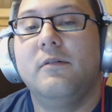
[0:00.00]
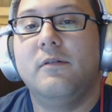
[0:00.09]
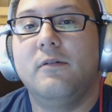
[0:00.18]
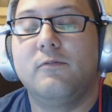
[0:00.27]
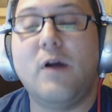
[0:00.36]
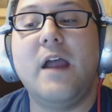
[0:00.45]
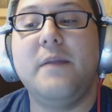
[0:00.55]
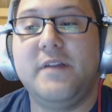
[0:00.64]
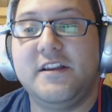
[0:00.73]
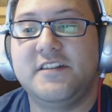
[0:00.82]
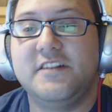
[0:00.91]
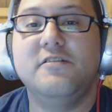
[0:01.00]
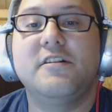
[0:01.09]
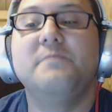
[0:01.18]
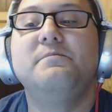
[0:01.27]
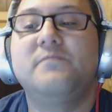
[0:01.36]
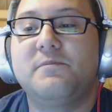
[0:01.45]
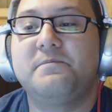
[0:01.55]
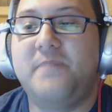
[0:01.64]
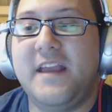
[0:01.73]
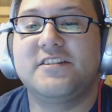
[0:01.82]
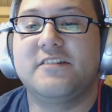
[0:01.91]
Right, because then you can
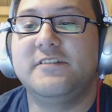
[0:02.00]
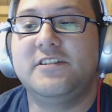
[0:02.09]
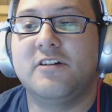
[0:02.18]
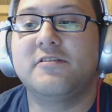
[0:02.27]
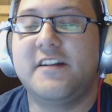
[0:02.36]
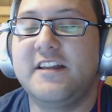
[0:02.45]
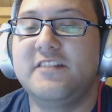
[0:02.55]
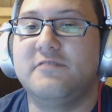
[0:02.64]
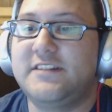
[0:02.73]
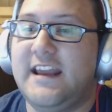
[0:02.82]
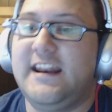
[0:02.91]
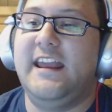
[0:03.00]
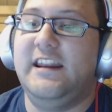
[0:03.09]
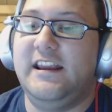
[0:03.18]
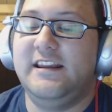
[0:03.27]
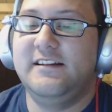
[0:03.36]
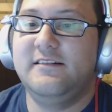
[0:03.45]
basically turn it into a 1080